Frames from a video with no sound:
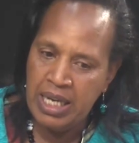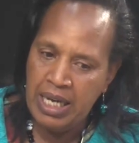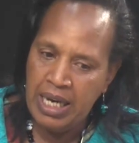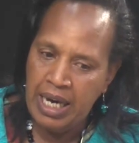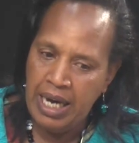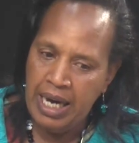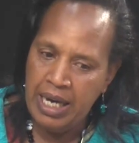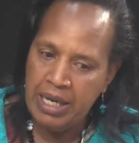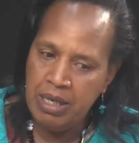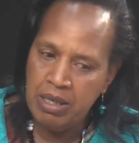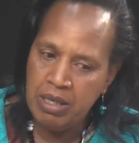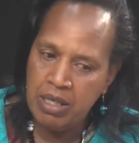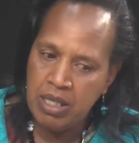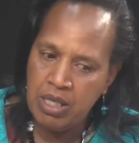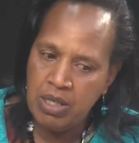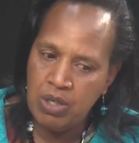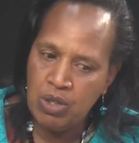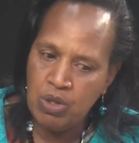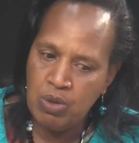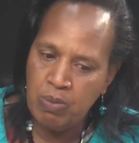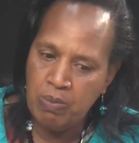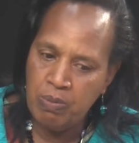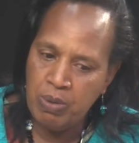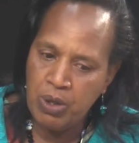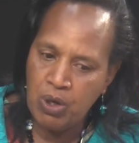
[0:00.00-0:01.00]
And
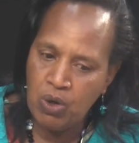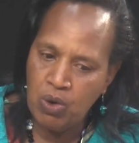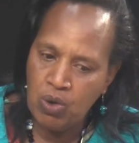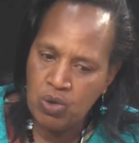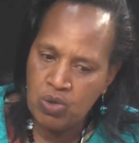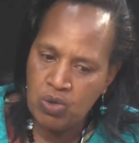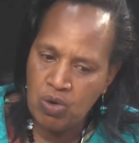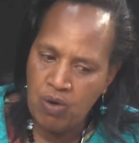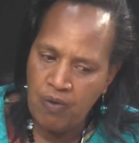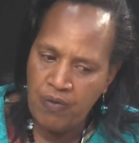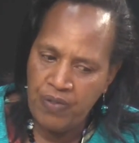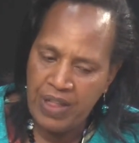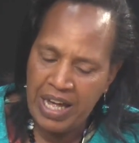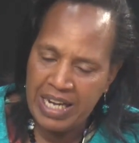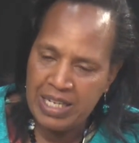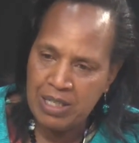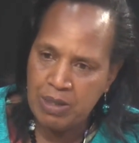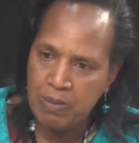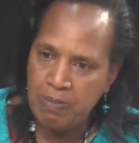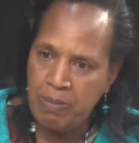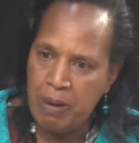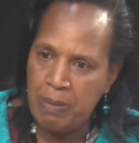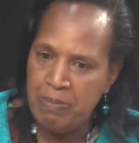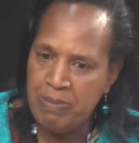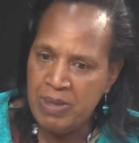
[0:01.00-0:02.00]
because of that
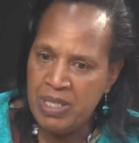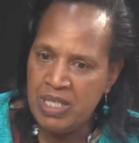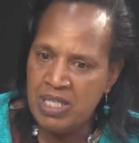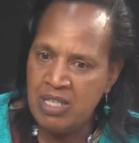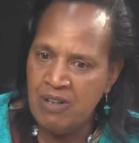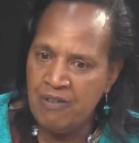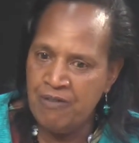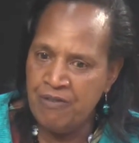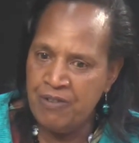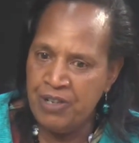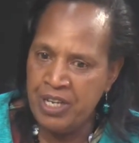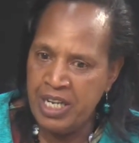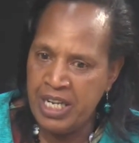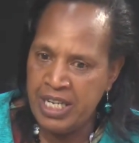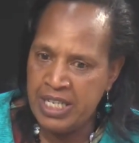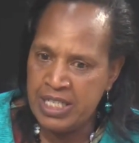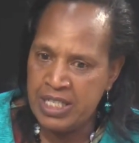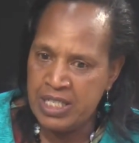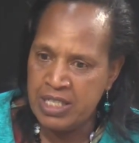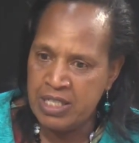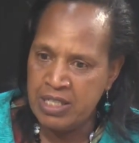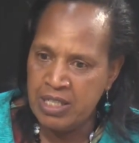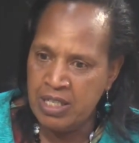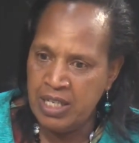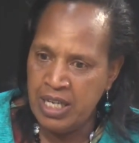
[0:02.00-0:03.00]

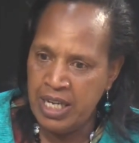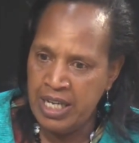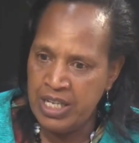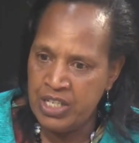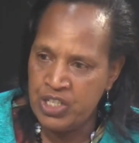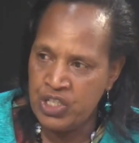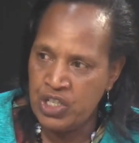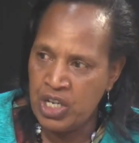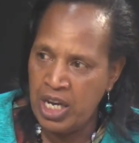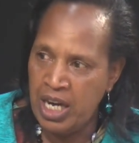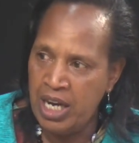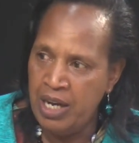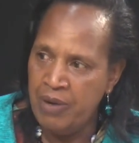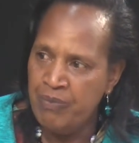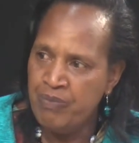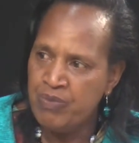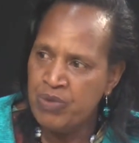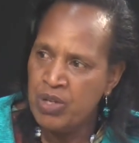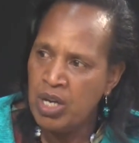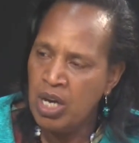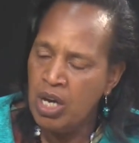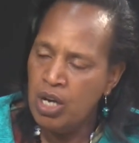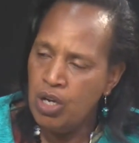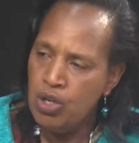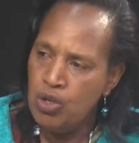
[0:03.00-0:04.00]
permissiveness nature,
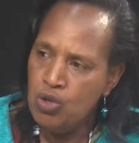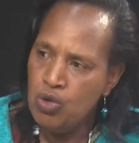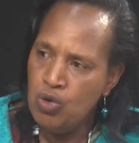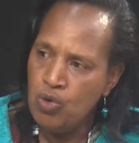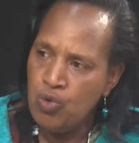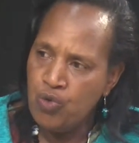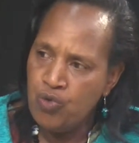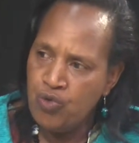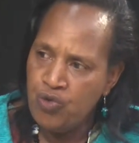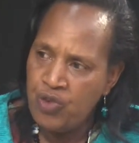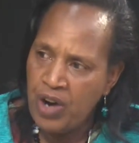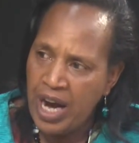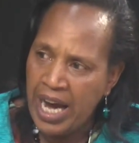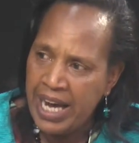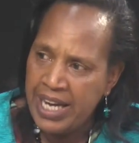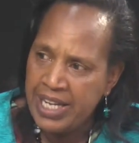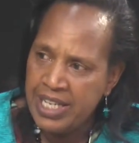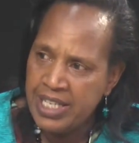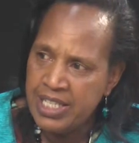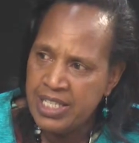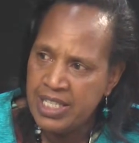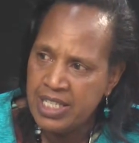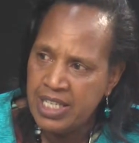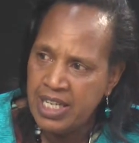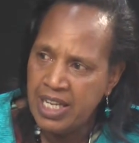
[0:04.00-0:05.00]
you
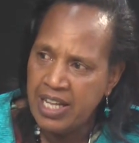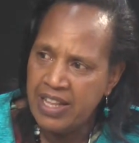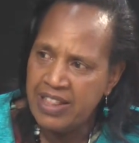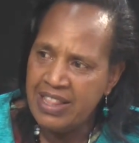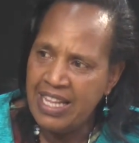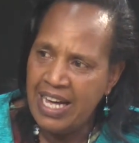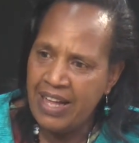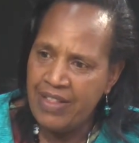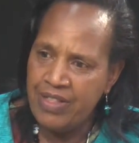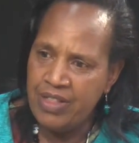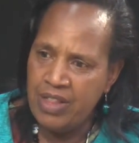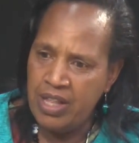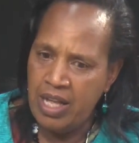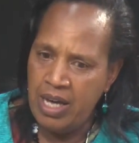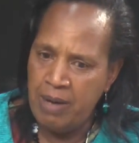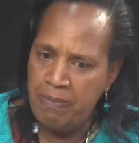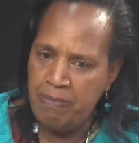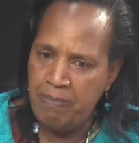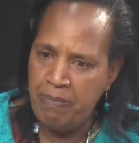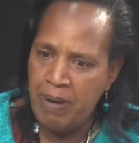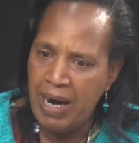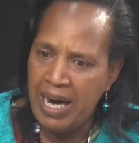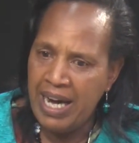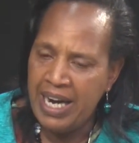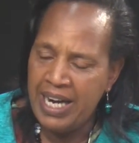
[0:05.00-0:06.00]
find that the
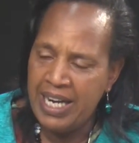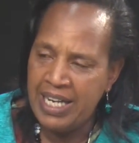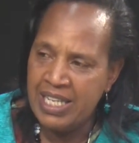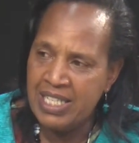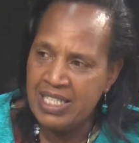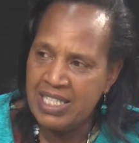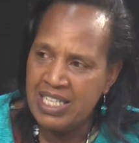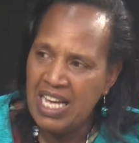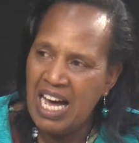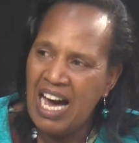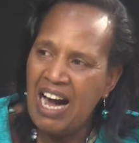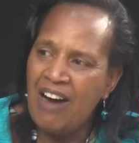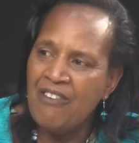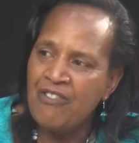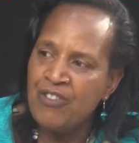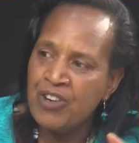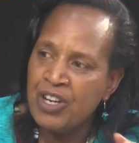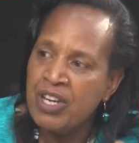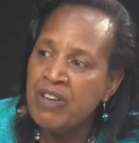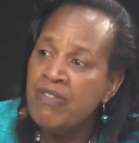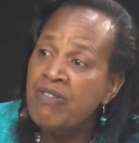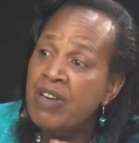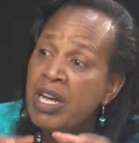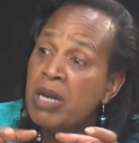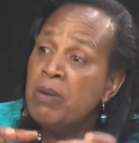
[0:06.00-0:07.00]
parents have
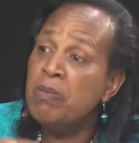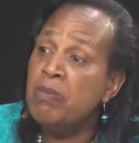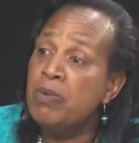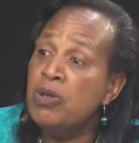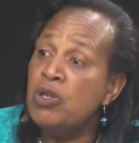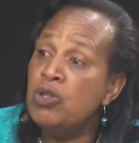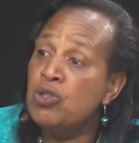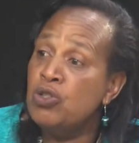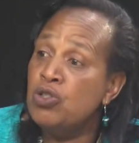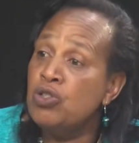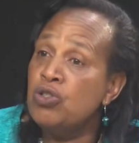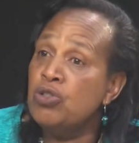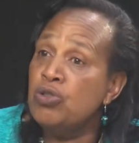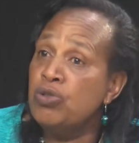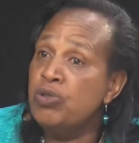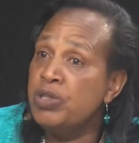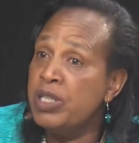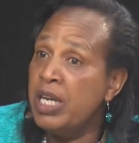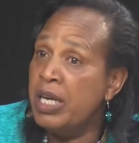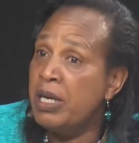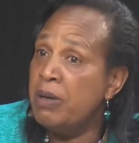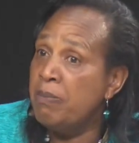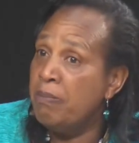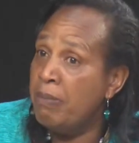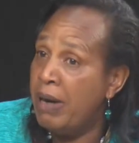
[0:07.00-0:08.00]
given
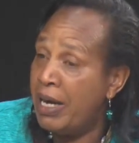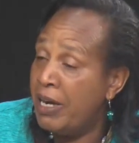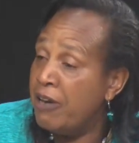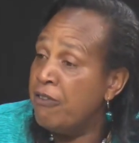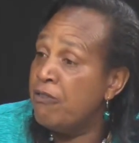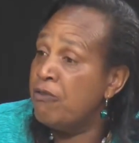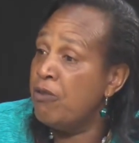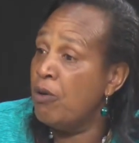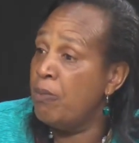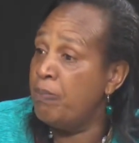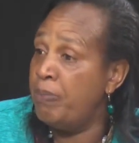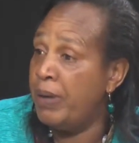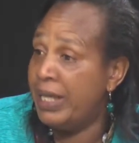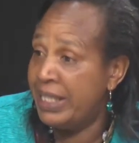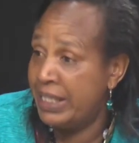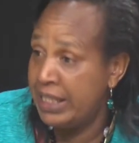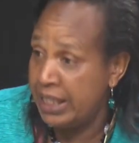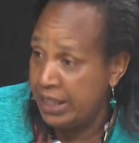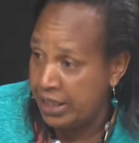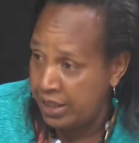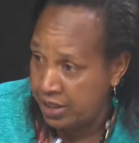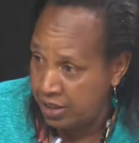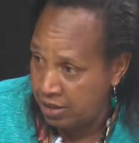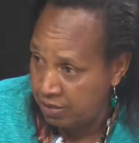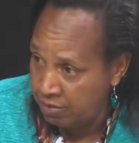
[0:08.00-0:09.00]
children money for
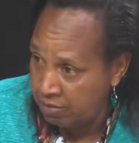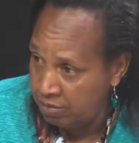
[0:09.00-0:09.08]
parties.